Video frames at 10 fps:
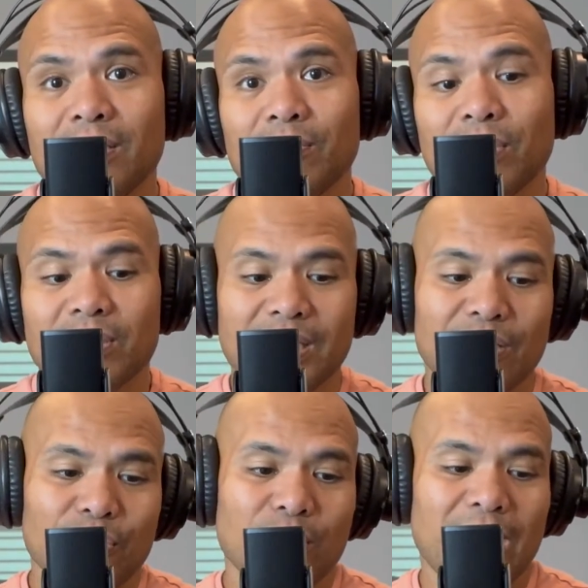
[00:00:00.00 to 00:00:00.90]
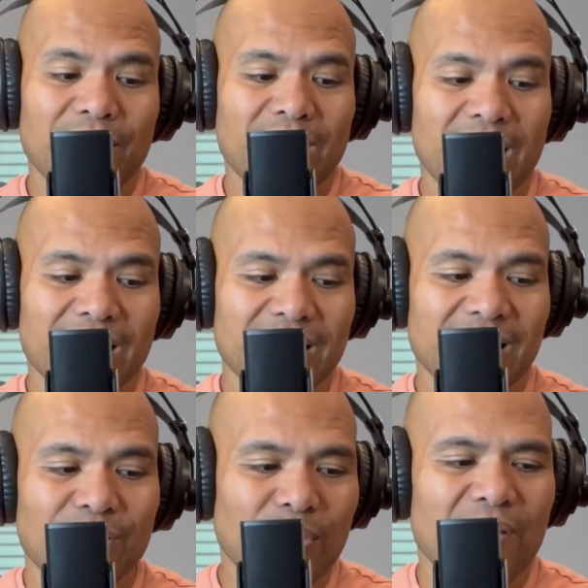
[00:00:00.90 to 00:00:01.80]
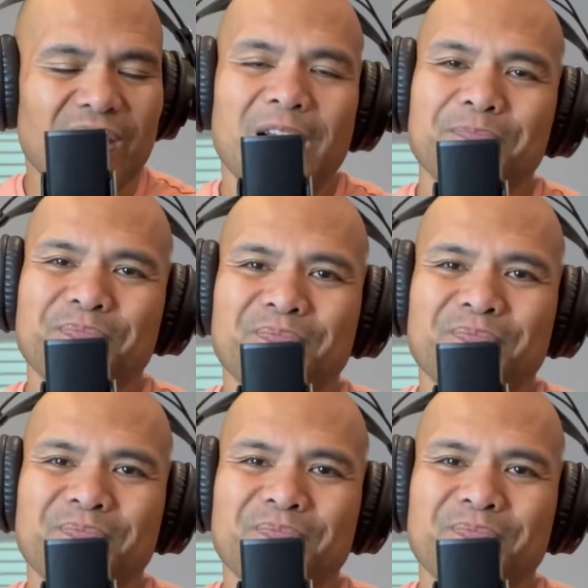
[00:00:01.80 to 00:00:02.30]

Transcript: because now you don't have that you don't have that